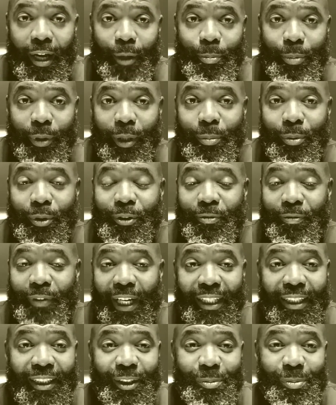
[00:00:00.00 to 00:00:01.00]
People's
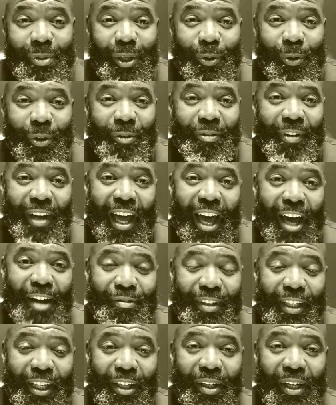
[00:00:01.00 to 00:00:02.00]
faith is being
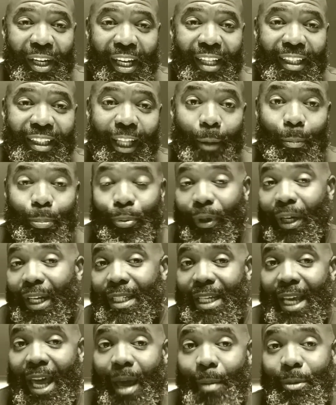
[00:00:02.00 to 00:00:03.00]
revived. Their prayer
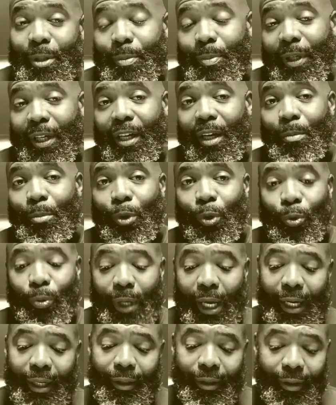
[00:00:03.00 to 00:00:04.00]
time has become more
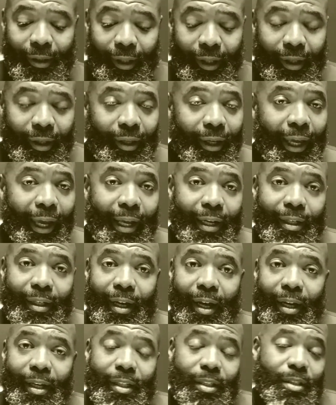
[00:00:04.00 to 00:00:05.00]
regular, and
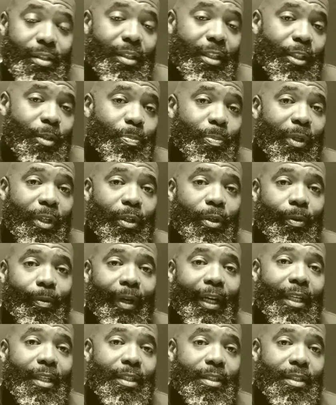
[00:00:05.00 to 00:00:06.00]
it's just been
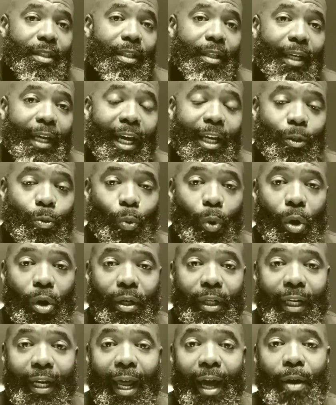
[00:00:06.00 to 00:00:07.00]
great to see you guys
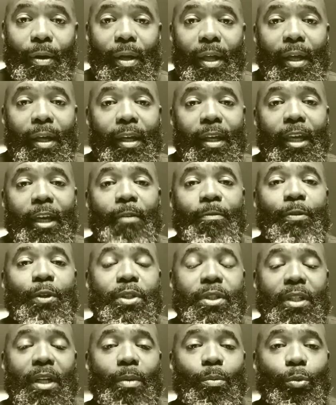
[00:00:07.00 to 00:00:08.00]
walking it out. If for
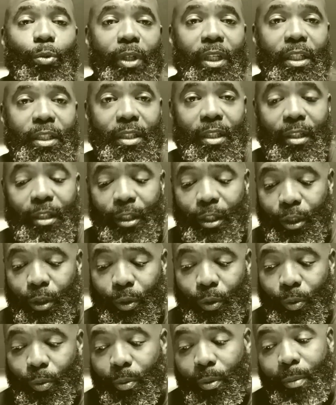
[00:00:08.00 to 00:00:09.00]
some reason
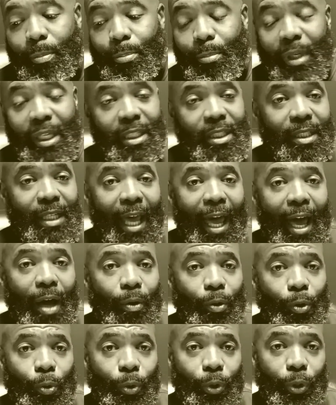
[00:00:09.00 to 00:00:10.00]
you missed
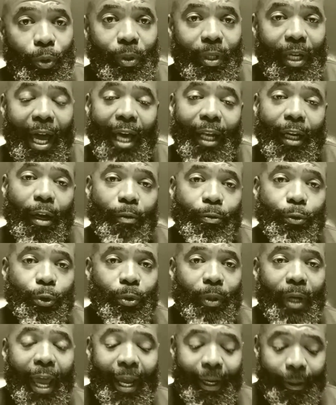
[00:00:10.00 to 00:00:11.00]
out or you got off
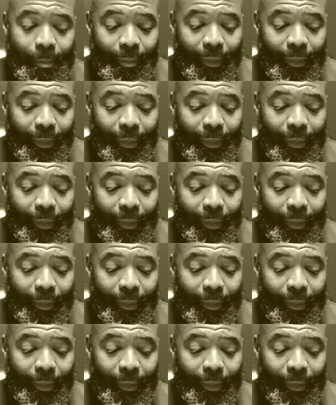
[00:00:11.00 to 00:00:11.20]
track,